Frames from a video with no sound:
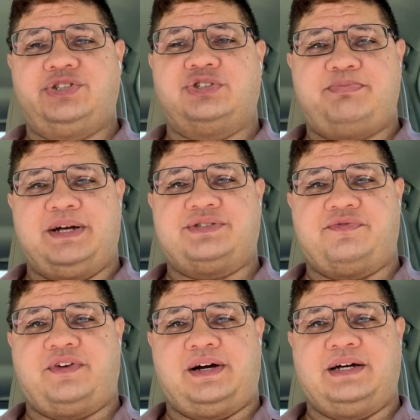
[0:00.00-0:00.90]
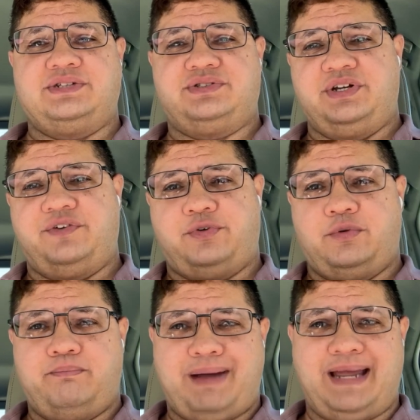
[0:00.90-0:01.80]
specifies the
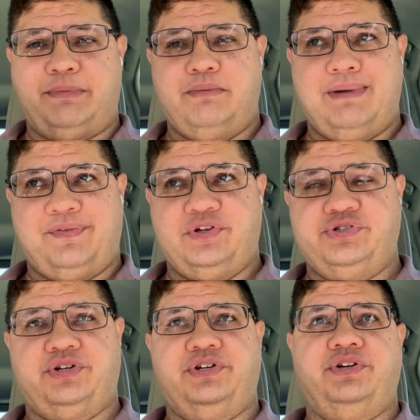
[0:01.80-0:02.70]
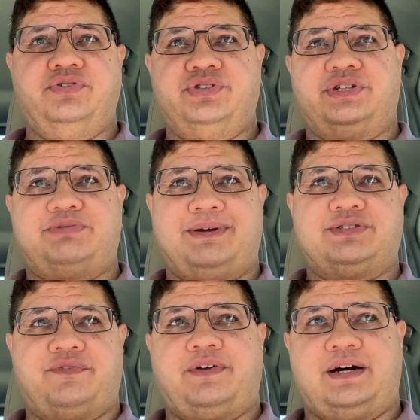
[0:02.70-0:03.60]
different payment methods you can use, and it
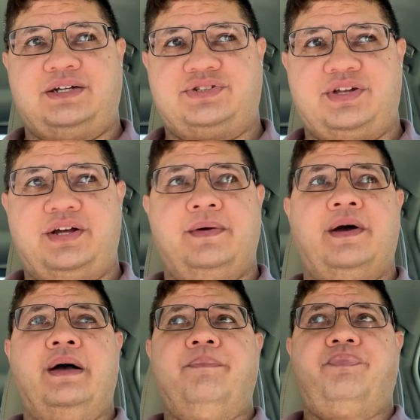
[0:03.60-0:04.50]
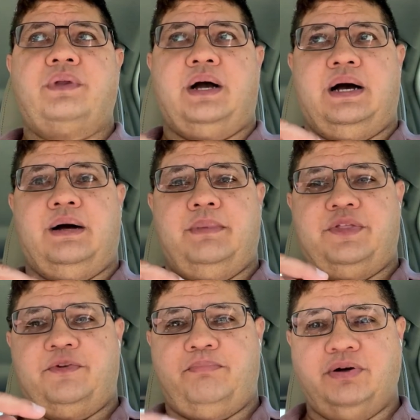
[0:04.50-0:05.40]
specifies that
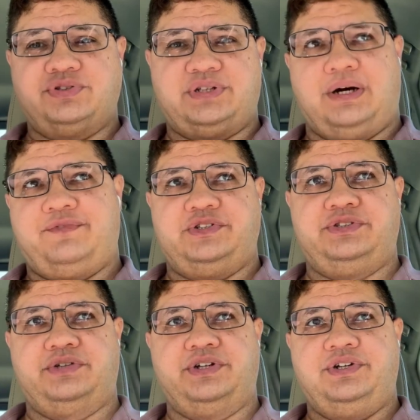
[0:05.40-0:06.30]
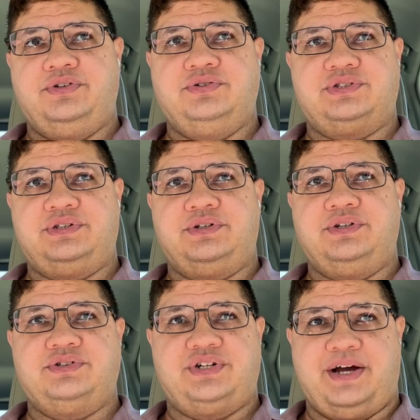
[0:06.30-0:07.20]
at the post office, you can use
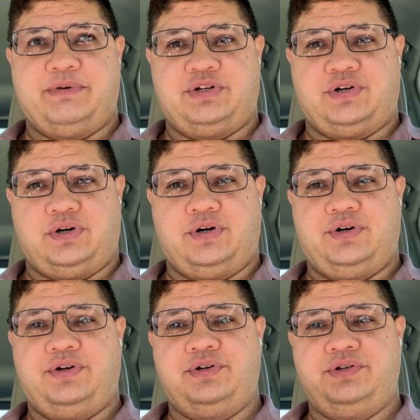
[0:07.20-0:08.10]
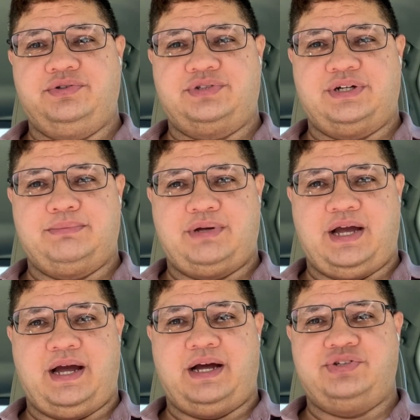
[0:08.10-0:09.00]
a debit card, you can use
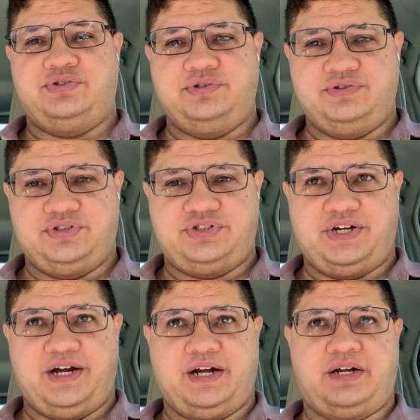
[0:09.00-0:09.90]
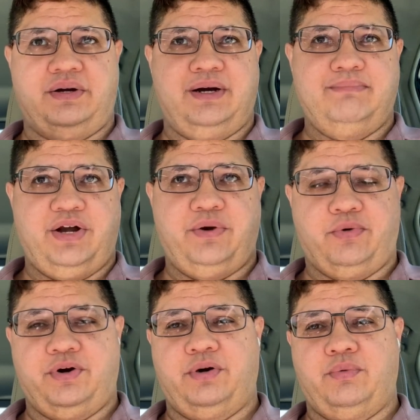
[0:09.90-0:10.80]
cash, you can use a check, money
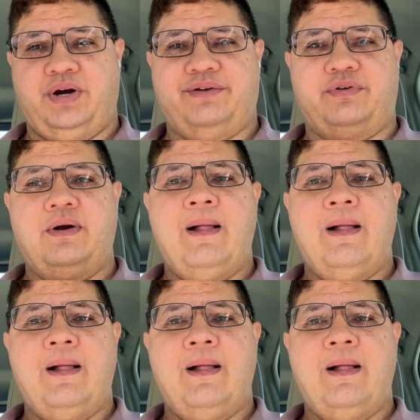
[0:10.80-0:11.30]
order, whatever.